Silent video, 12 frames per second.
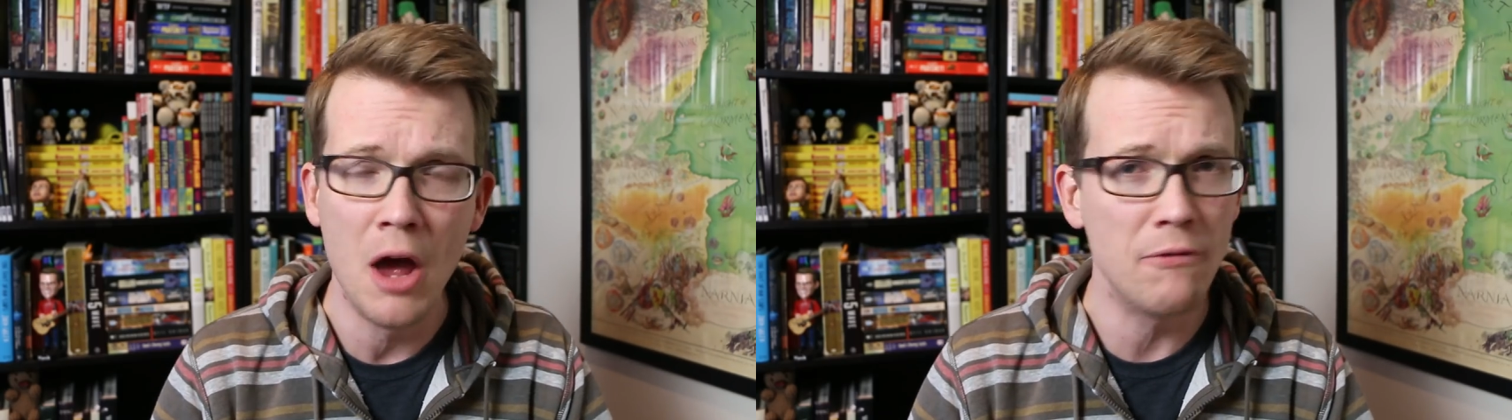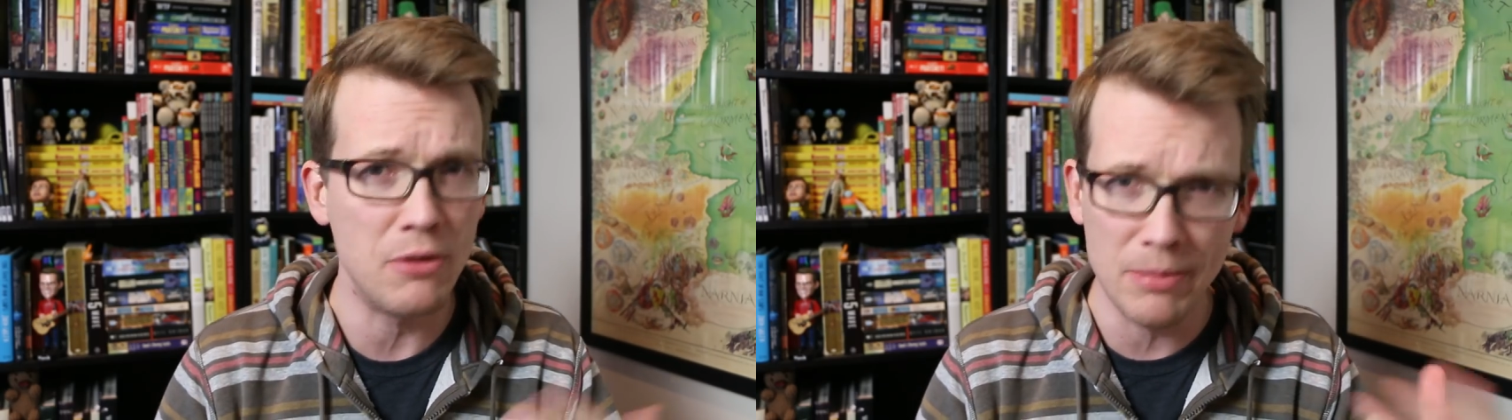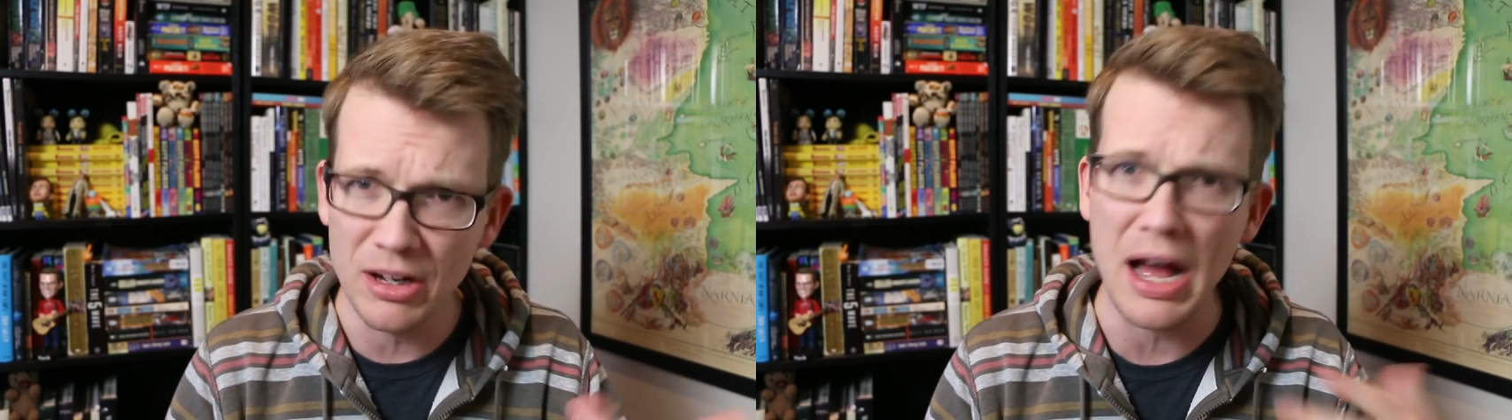
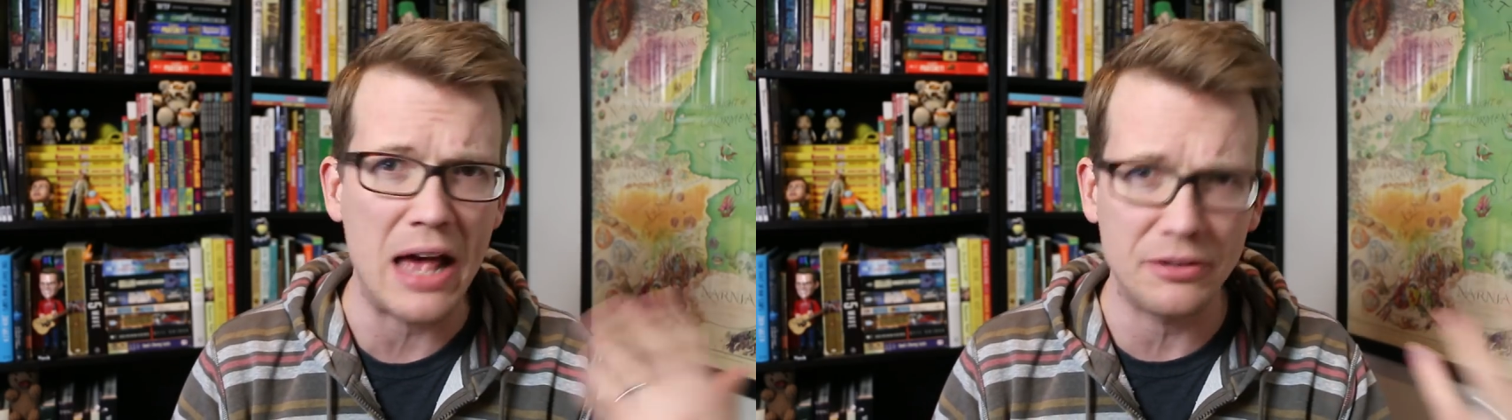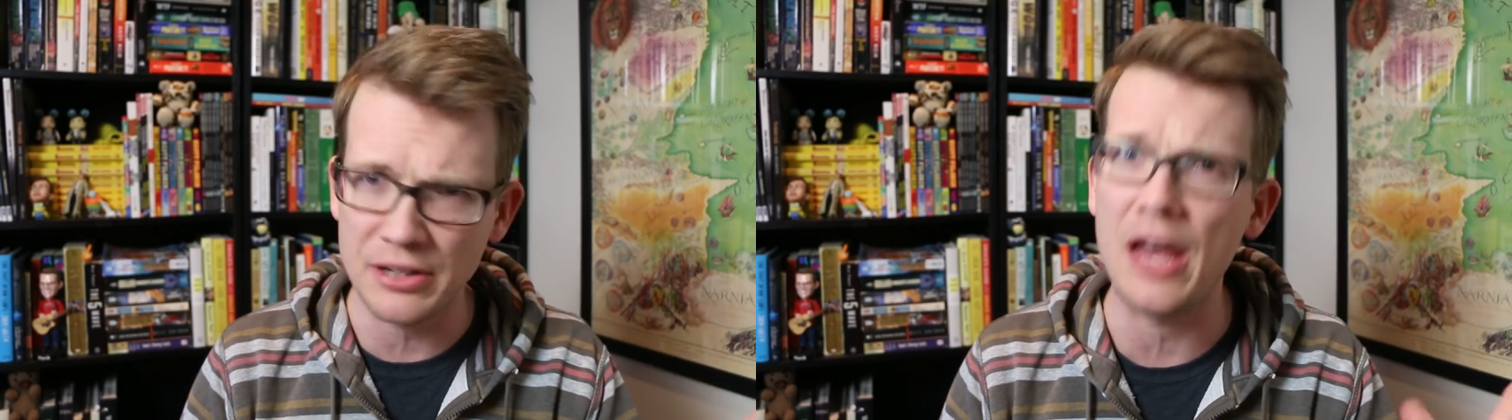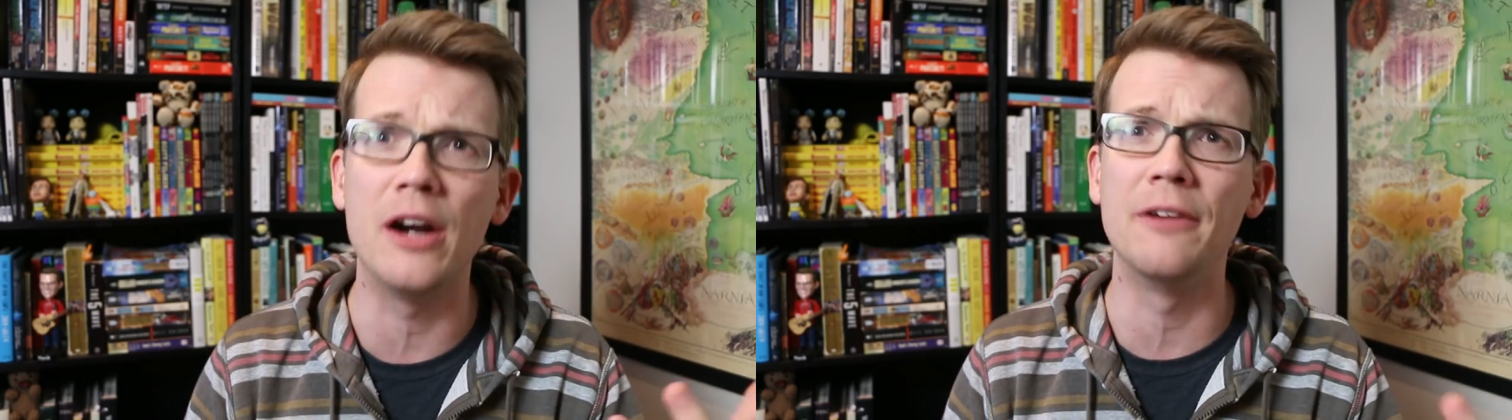from the
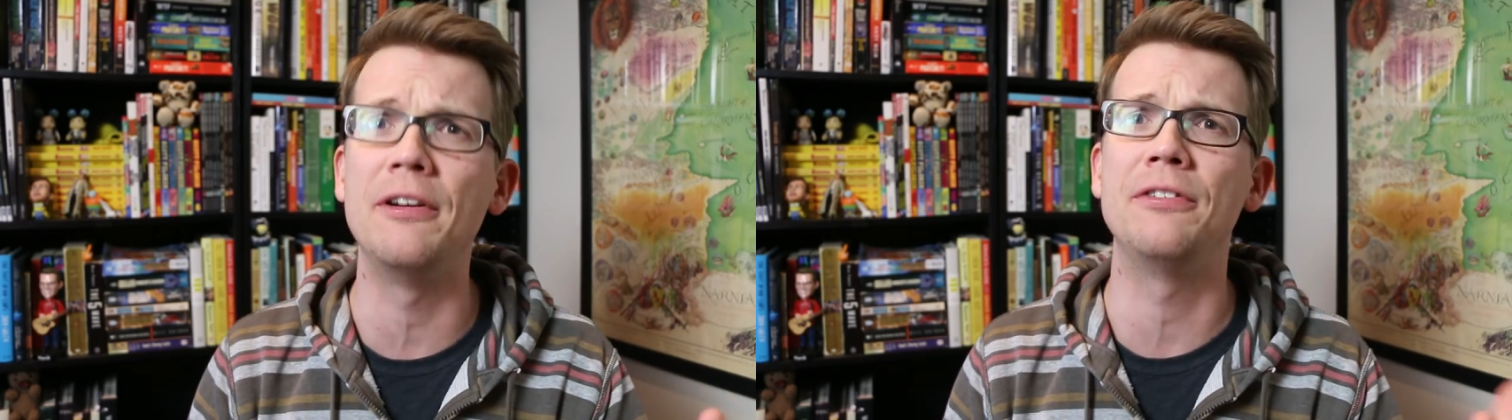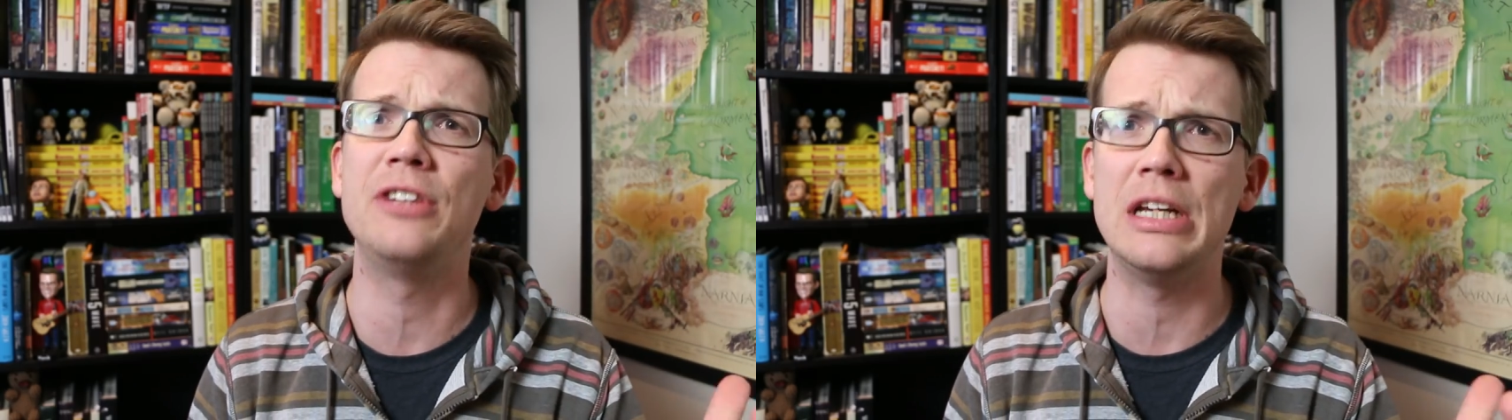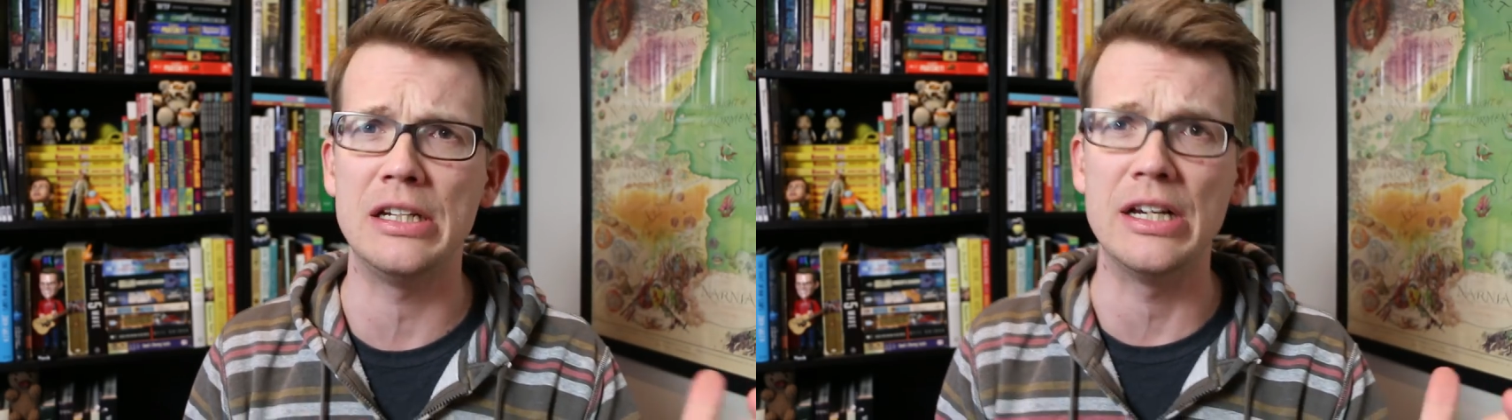last 10 or
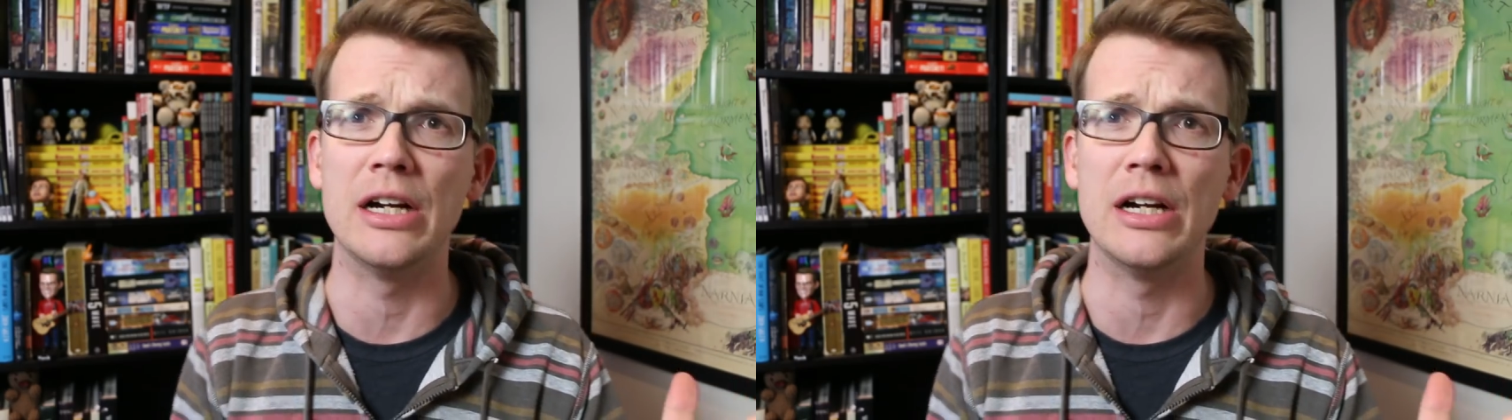15